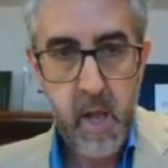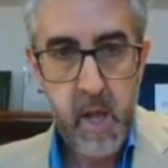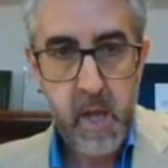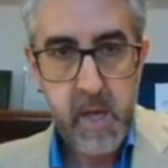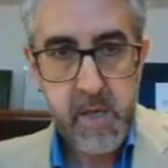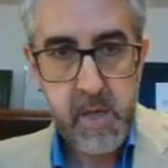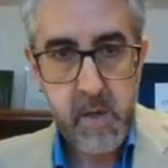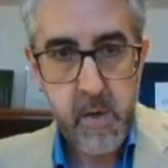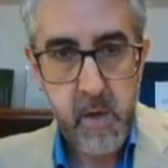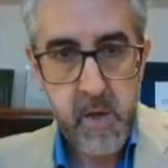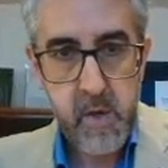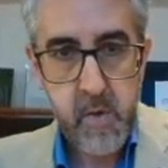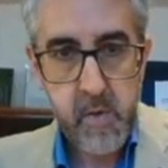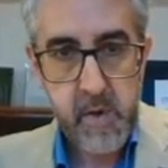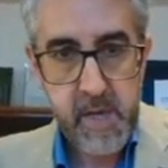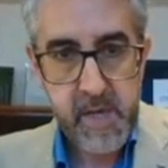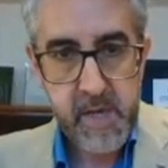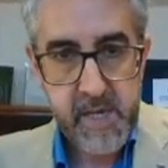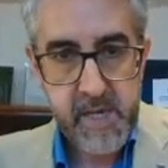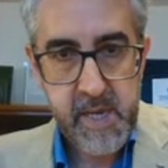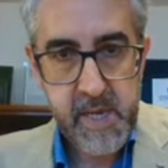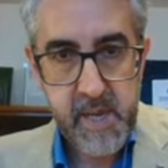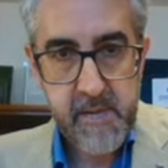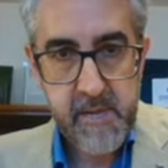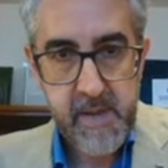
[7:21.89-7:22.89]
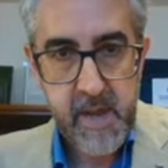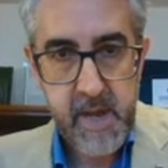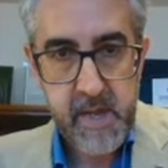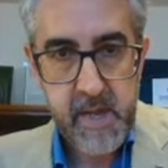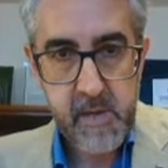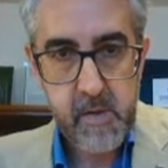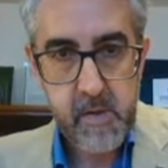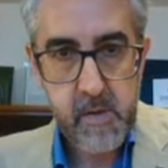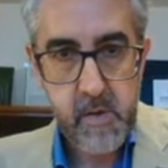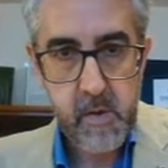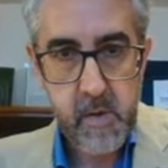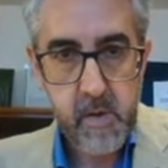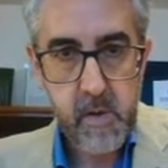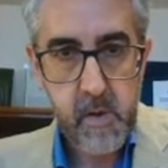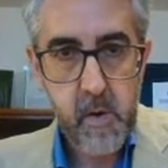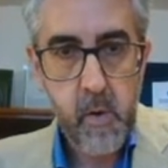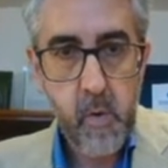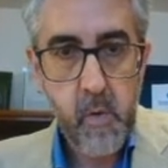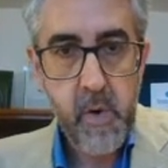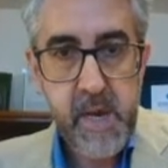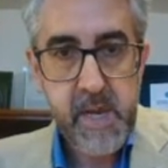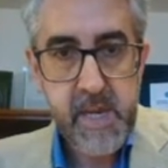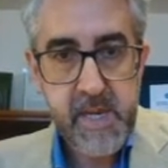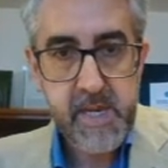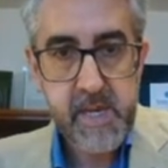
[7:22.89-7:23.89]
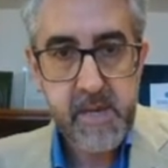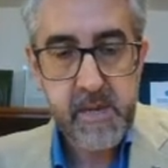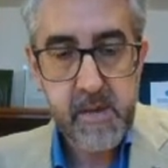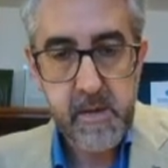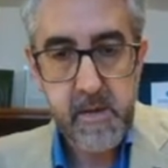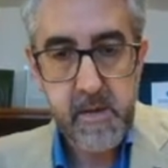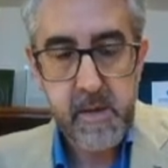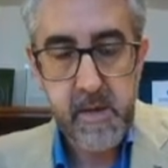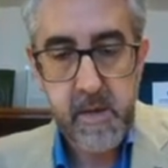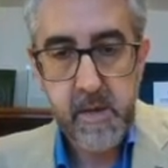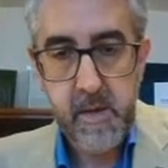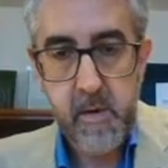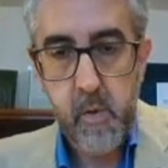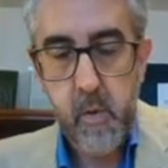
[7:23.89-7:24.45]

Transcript: So you can see that uh, who is uh,